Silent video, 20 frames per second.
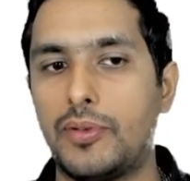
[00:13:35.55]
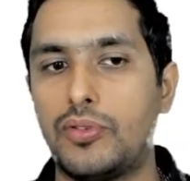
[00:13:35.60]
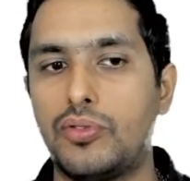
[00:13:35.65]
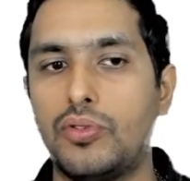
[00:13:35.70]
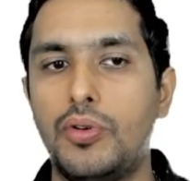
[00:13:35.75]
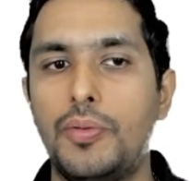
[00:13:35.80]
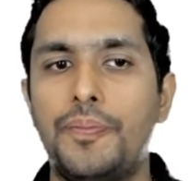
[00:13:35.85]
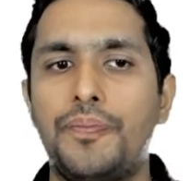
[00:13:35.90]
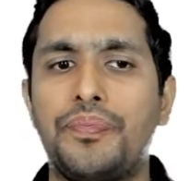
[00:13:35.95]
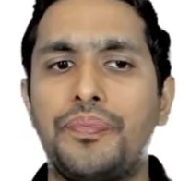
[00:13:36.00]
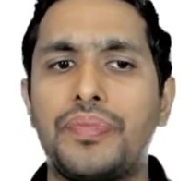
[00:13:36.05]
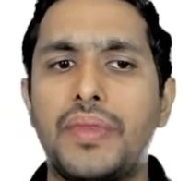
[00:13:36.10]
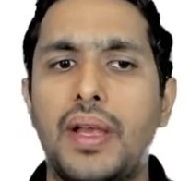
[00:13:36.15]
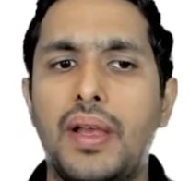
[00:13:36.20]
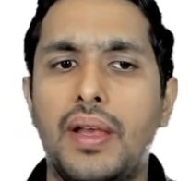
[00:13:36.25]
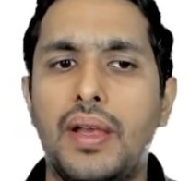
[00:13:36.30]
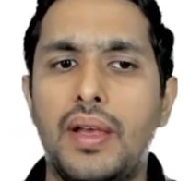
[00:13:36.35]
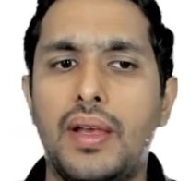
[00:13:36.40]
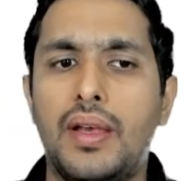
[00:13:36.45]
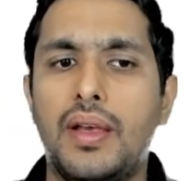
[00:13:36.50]
So
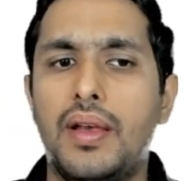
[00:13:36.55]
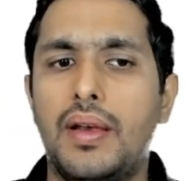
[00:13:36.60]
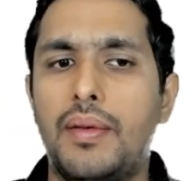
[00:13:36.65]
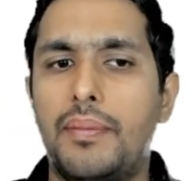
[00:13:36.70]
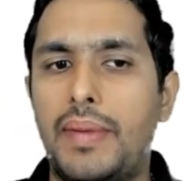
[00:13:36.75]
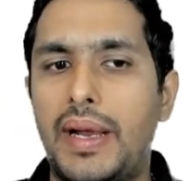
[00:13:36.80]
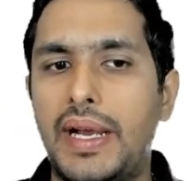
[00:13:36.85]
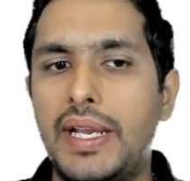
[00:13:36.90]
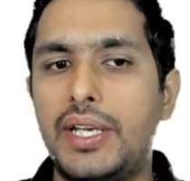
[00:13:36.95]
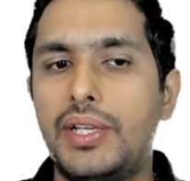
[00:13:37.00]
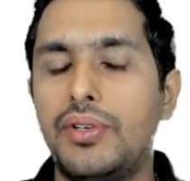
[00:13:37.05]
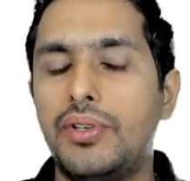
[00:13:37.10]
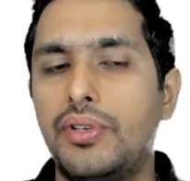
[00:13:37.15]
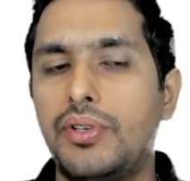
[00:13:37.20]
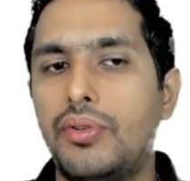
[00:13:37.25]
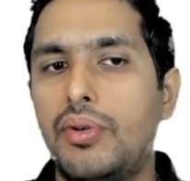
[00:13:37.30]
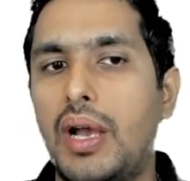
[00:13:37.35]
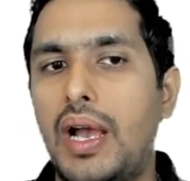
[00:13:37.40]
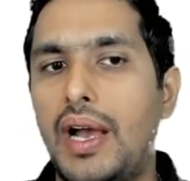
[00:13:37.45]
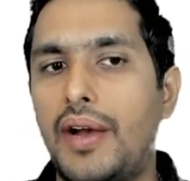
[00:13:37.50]
mind you,
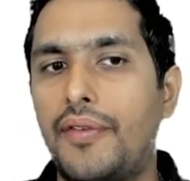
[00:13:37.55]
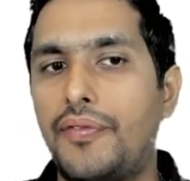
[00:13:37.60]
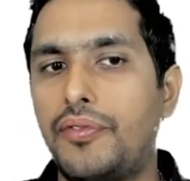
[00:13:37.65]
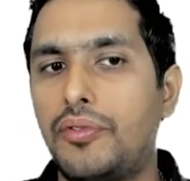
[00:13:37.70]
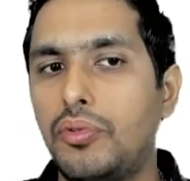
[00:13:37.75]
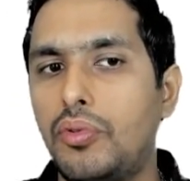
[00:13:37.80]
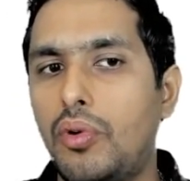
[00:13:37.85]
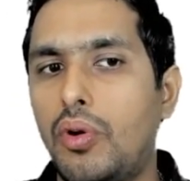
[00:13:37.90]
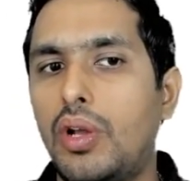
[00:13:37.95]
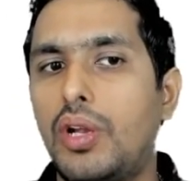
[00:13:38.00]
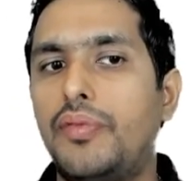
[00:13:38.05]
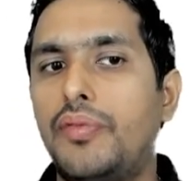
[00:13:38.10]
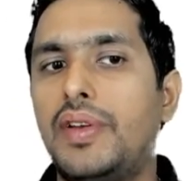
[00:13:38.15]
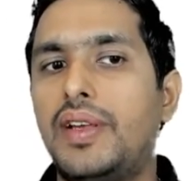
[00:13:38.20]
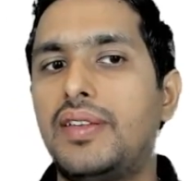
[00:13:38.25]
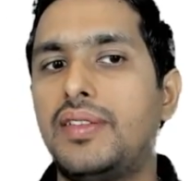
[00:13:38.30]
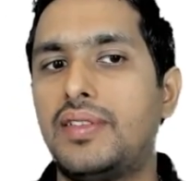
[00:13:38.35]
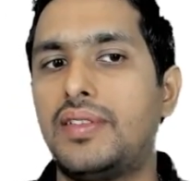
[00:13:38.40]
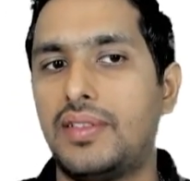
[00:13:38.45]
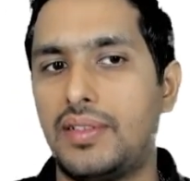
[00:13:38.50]
you have to
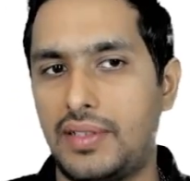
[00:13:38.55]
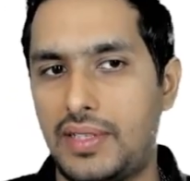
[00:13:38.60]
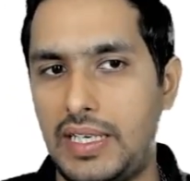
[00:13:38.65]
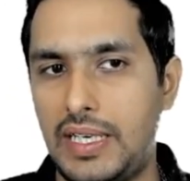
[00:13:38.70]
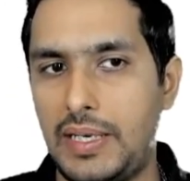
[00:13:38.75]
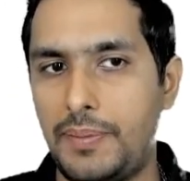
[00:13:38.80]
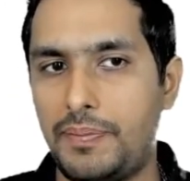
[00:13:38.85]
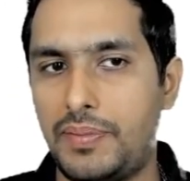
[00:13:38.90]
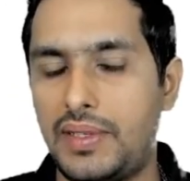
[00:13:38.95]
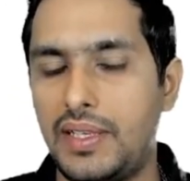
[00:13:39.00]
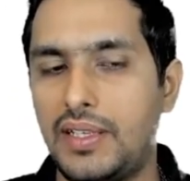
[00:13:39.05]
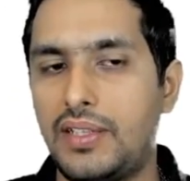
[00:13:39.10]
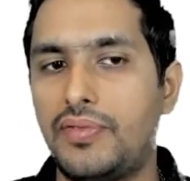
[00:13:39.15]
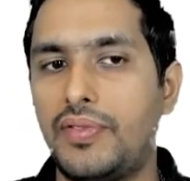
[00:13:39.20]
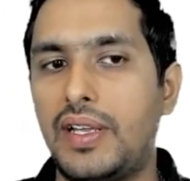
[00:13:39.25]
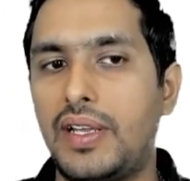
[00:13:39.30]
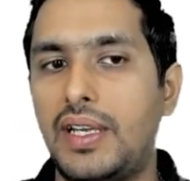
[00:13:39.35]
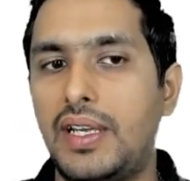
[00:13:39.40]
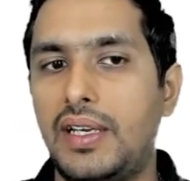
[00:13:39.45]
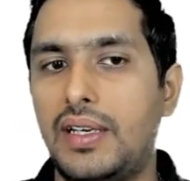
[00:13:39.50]
always keep this
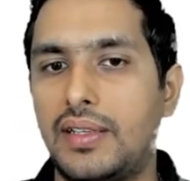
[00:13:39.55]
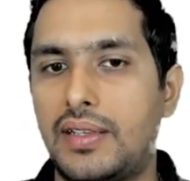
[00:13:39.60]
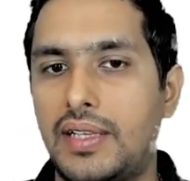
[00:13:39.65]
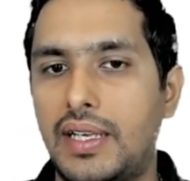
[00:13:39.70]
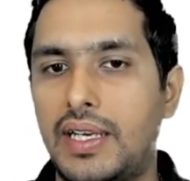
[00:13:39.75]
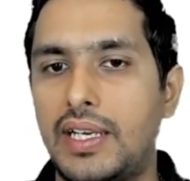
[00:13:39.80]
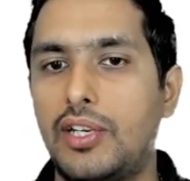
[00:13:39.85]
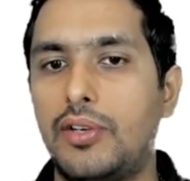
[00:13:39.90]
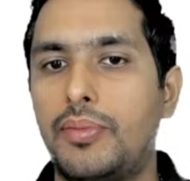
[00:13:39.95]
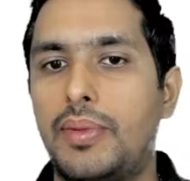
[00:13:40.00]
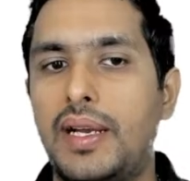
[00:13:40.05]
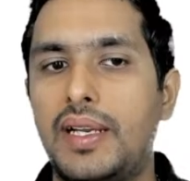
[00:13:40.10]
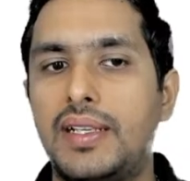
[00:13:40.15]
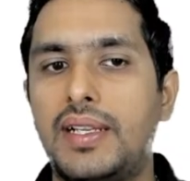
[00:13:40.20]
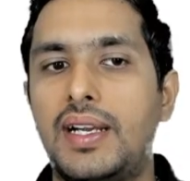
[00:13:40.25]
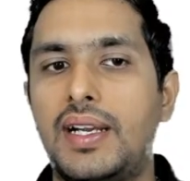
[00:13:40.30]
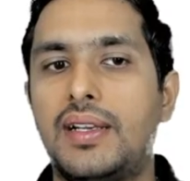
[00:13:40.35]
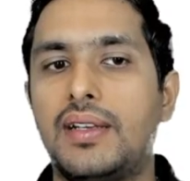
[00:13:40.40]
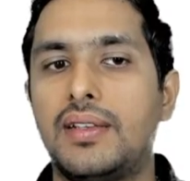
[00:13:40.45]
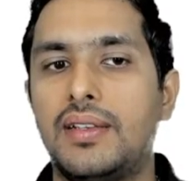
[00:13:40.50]
very thing in your mind,
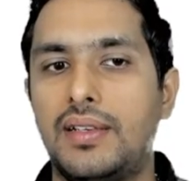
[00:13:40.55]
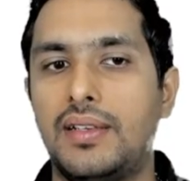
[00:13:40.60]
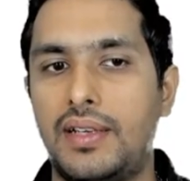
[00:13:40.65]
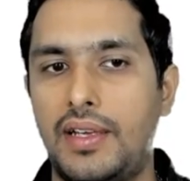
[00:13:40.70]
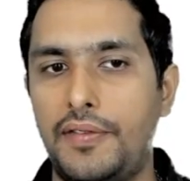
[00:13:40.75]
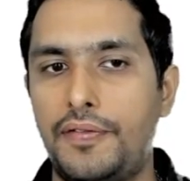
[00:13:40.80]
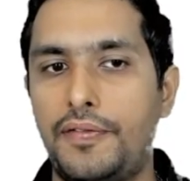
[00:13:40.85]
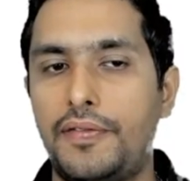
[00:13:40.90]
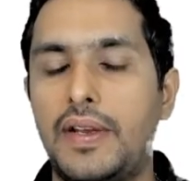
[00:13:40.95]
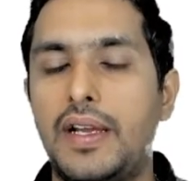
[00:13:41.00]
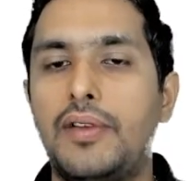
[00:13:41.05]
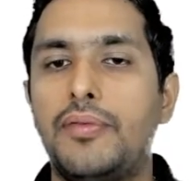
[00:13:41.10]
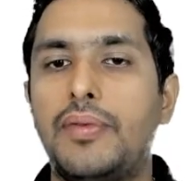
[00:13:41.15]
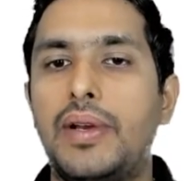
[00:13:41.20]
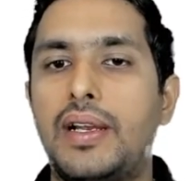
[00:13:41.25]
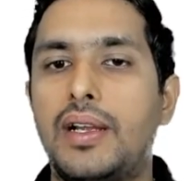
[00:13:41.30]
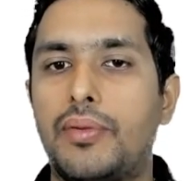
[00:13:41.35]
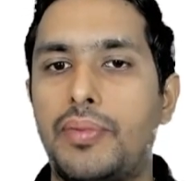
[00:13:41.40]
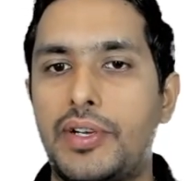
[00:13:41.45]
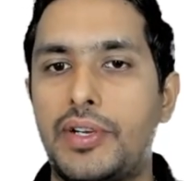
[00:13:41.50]
that if and
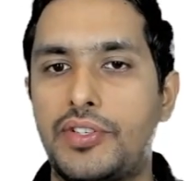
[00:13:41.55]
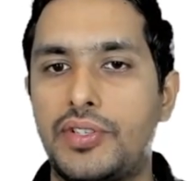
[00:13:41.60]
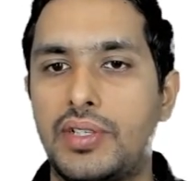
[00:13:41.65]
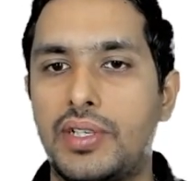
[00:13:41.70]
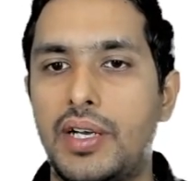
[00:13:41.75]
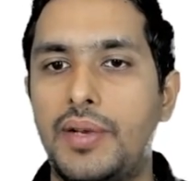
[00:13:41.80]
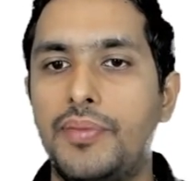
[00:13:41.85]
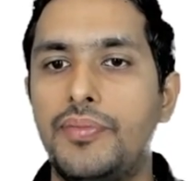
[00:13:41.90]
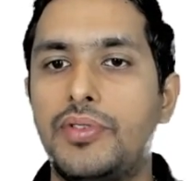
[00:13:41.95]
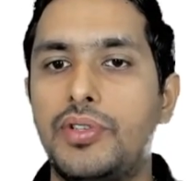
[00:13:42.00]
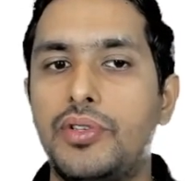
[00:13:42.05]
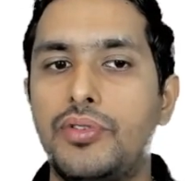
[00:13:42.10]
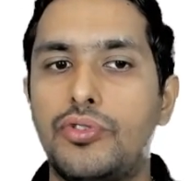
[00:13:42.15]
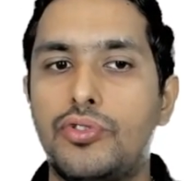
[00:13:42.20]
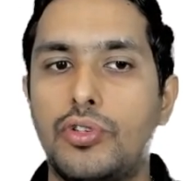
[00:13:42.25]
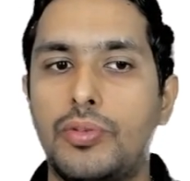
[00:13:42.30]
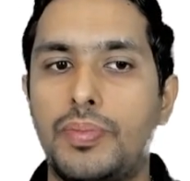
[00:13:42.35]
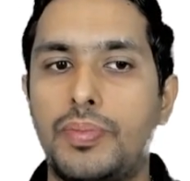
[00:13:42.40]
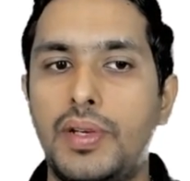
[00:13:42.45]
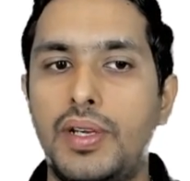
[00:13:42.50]
when a question comes, you
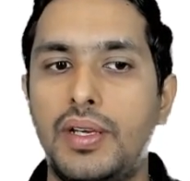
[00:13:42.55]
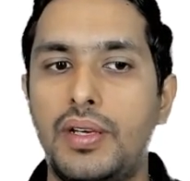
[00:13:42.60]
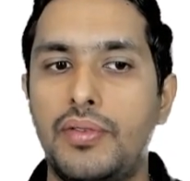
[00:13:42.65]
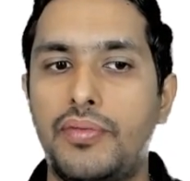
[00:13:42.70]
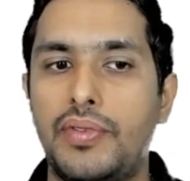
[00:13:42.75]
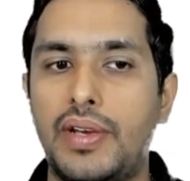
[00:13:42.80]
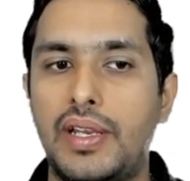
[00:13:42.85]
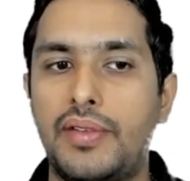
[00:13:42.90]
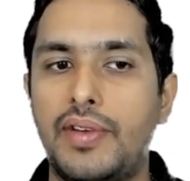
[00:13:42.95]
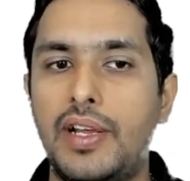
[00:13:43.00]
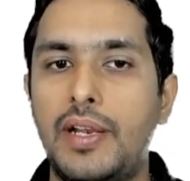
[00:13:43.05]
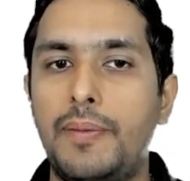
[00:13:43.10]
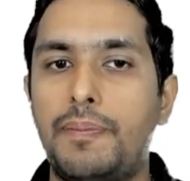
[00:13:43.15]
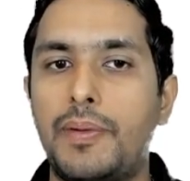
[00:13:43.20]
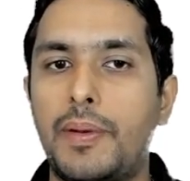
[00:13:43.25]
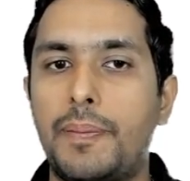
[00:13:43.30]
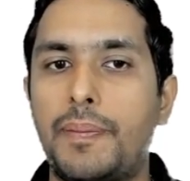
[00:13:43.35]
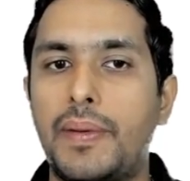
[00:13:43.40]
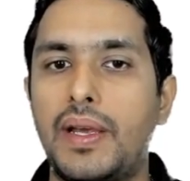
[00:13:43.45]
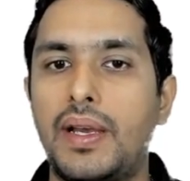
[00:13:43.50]
should be very well
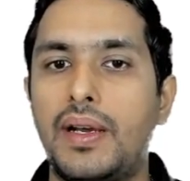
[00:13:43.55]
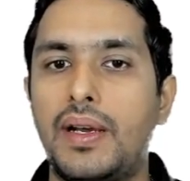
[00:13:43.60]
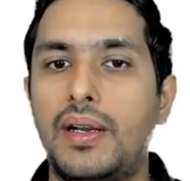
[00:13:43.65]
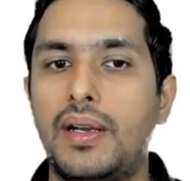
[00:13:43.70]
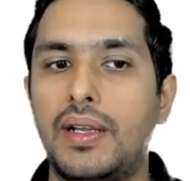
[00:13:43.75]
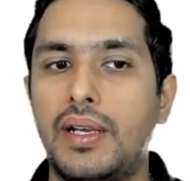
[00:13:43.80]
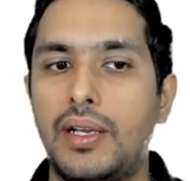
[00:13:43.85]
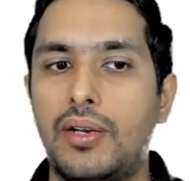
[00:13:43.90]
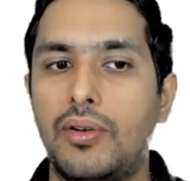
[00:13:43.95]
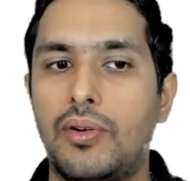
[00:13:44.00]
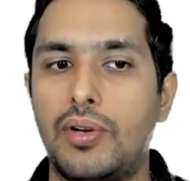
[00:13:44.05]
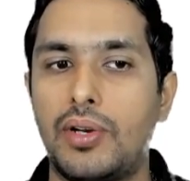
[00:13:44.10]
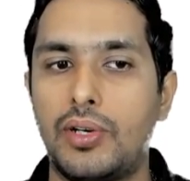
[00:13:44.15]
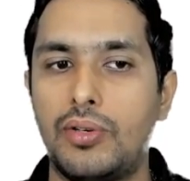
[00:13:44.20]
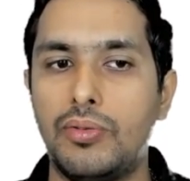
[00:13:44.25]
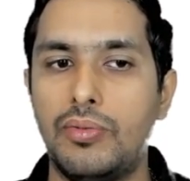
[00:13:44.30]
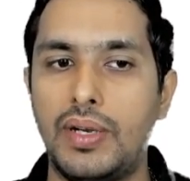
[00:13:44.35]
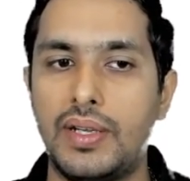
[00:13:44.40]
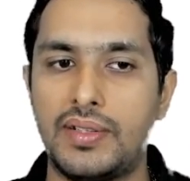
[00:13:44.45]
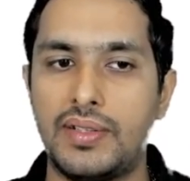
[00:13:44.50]
prepared in order
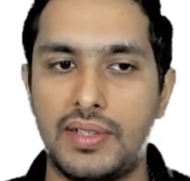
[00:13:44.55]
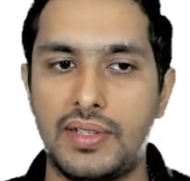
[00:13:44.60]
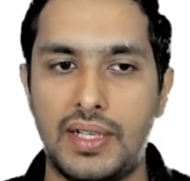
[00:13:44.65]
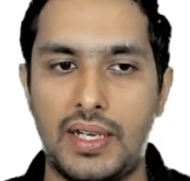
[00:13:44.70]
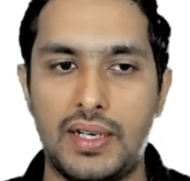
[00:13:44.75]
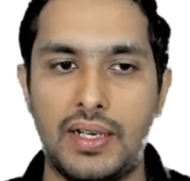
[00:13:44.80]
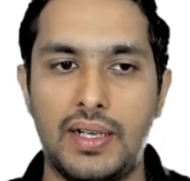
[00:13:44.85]
to answer that.